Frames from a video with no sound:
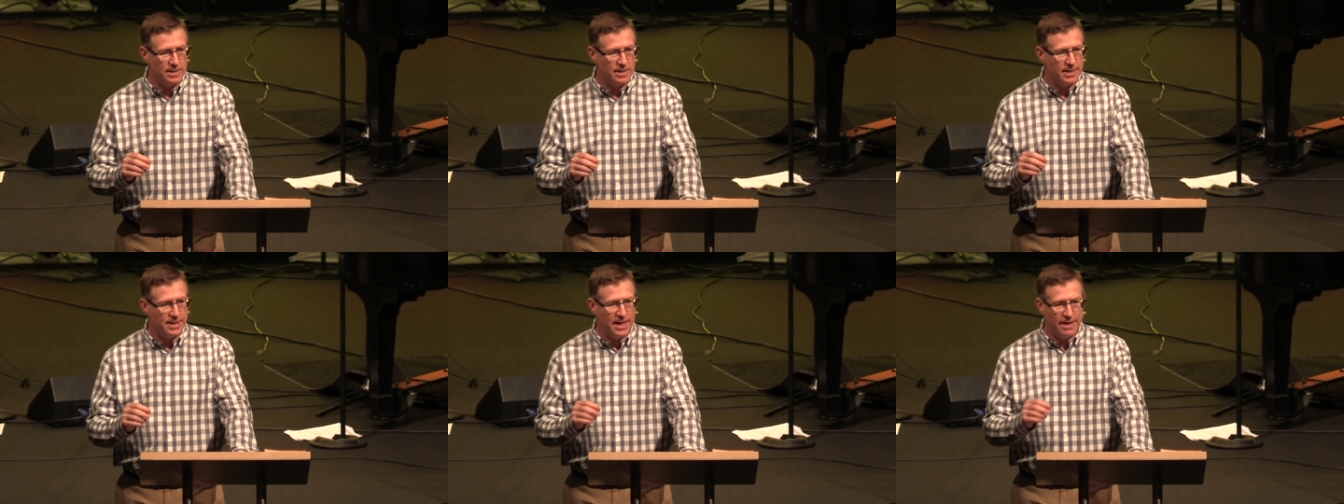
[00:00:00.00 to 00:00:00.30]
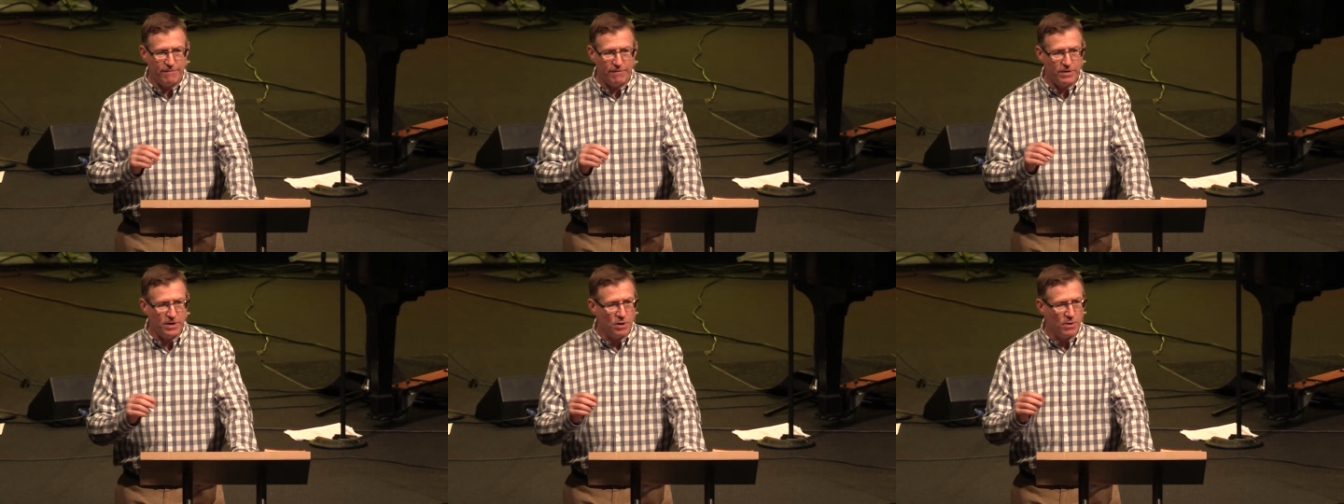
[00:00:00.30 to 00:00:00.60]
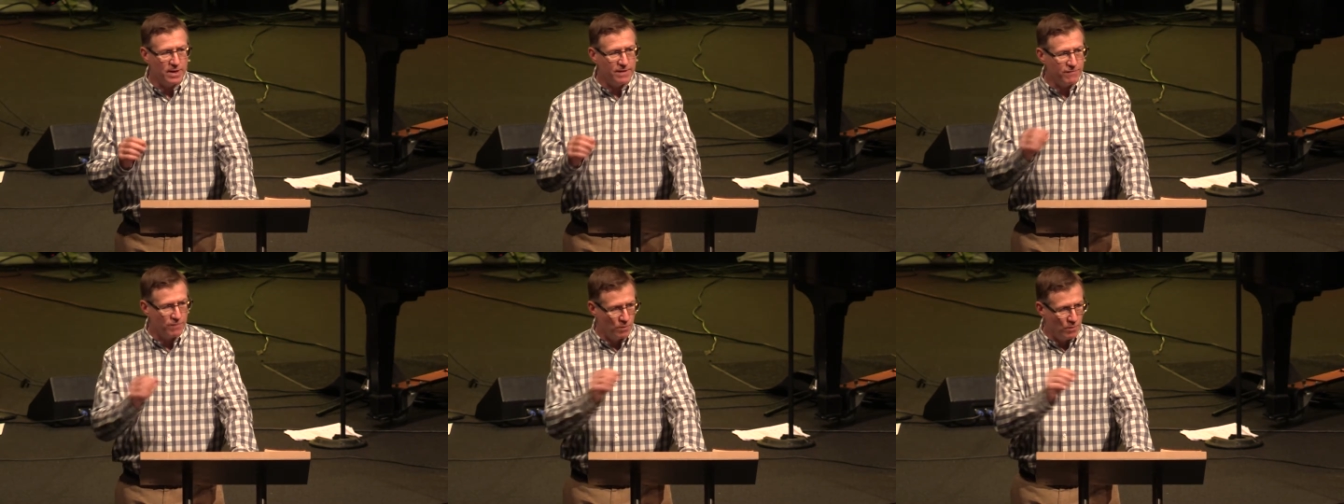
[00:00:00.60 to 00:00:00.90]
never
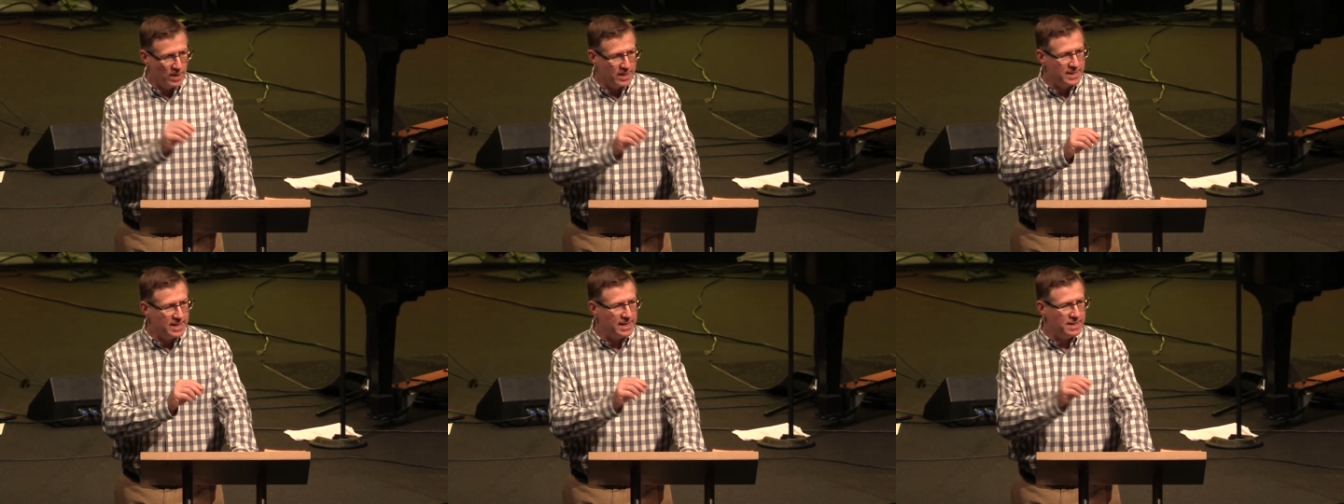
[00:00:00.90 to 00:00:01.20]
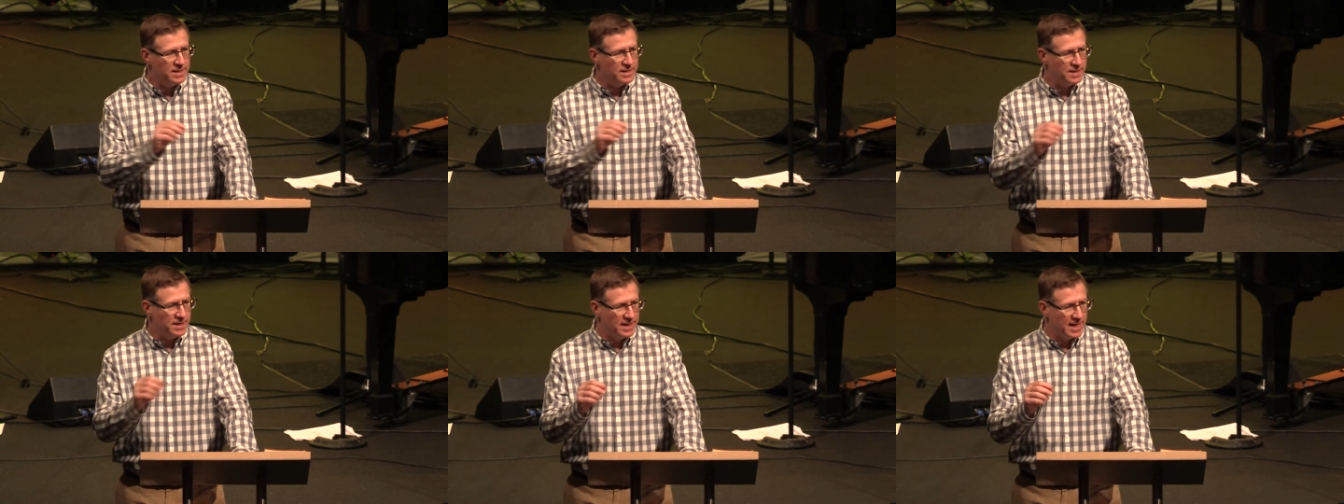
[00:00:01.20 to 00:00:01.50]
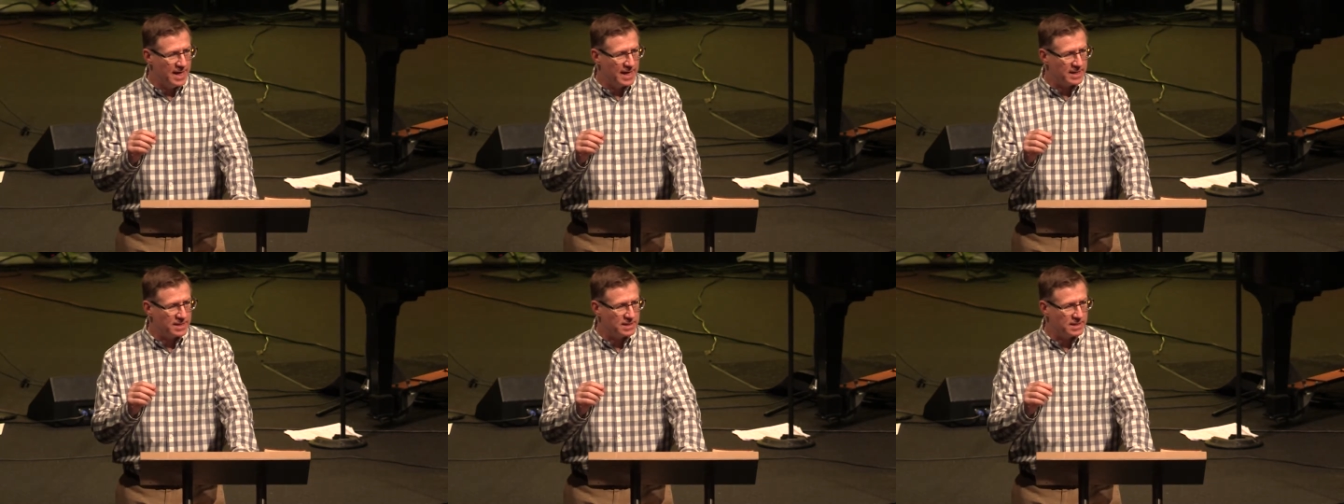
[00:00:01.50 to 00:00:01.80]
knowing from one day to the
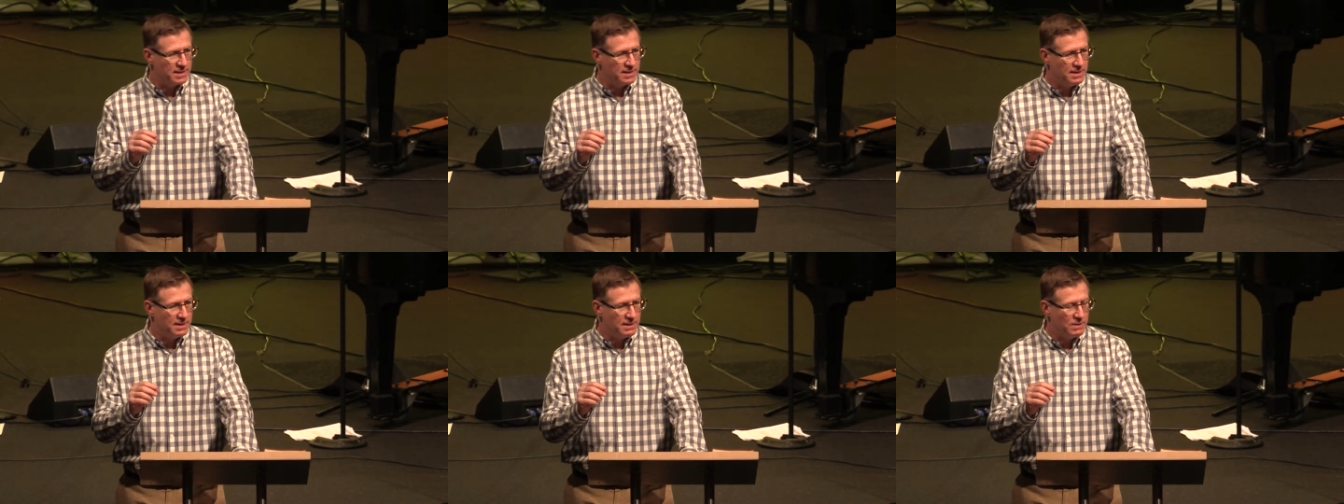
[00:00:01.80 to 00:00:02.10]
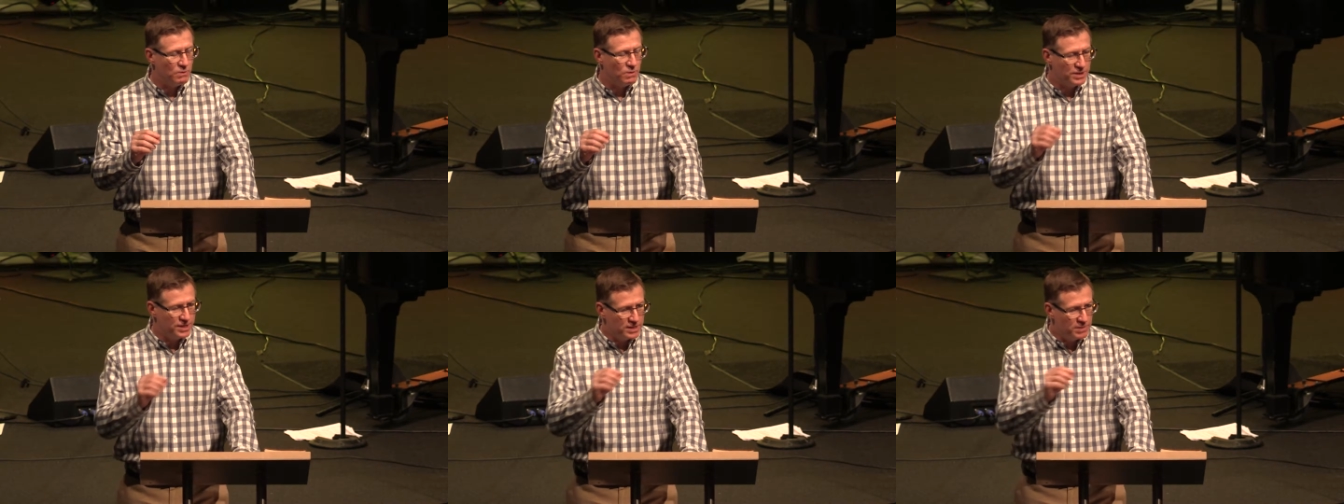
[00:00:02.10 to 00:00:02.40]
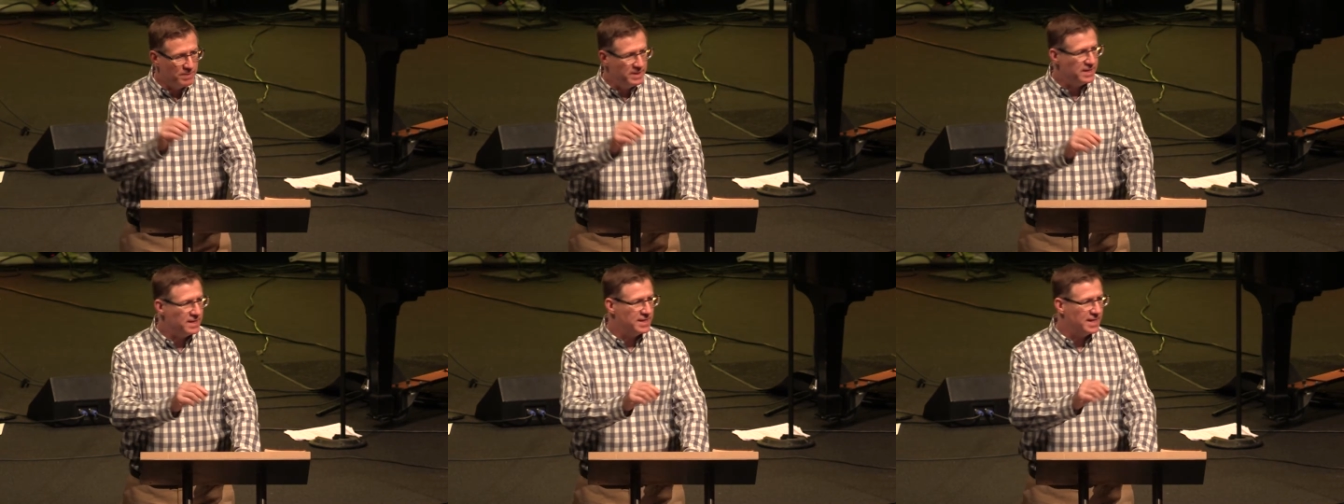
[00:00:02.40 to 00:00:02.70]
next will this
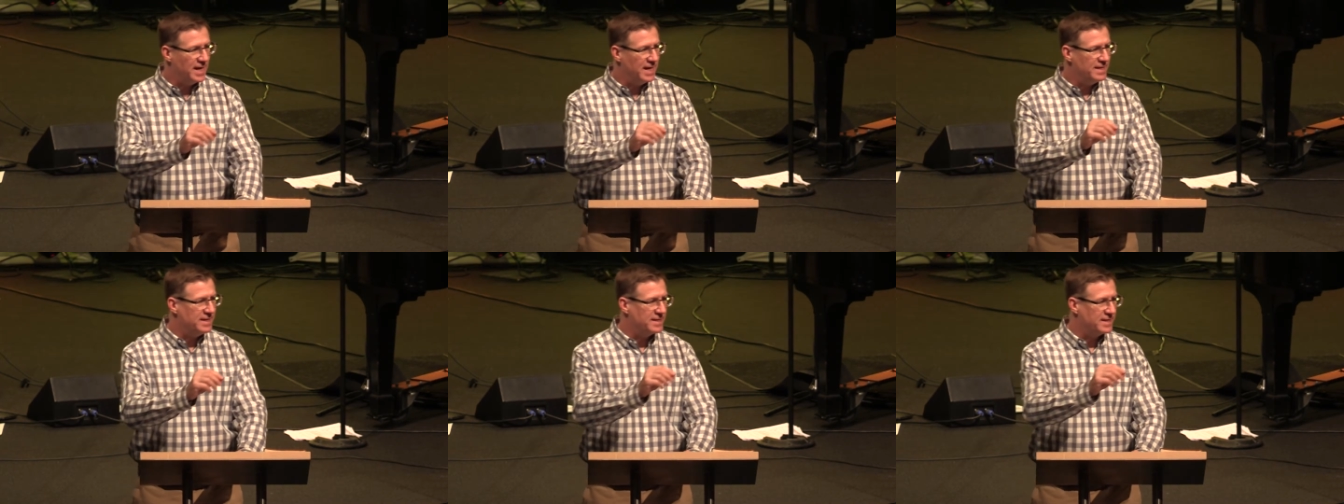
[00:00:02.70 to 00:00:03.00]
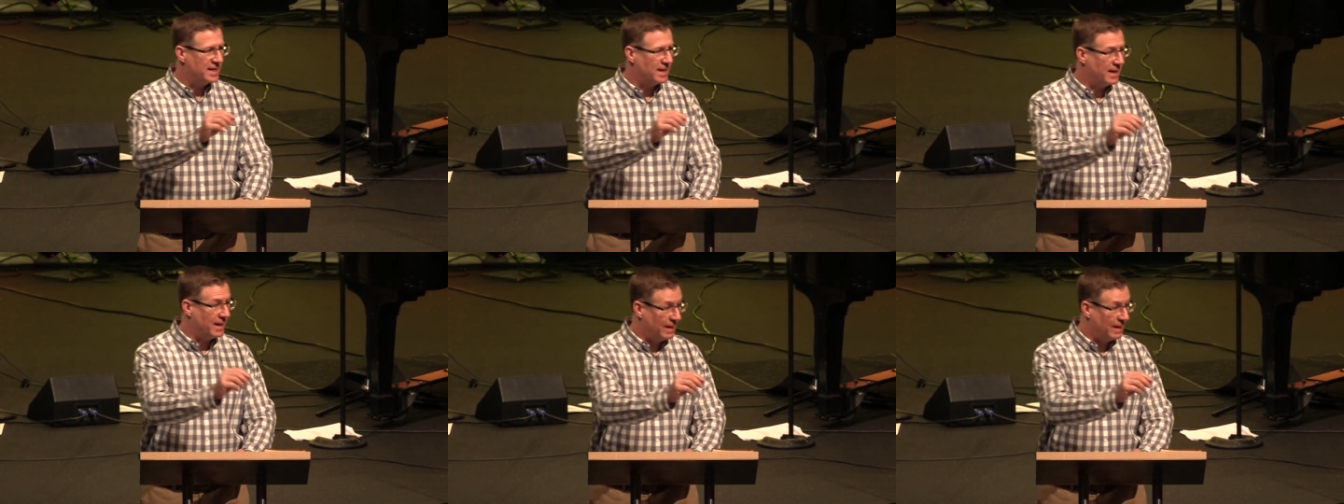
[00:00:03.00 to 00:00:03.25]
be the day that the,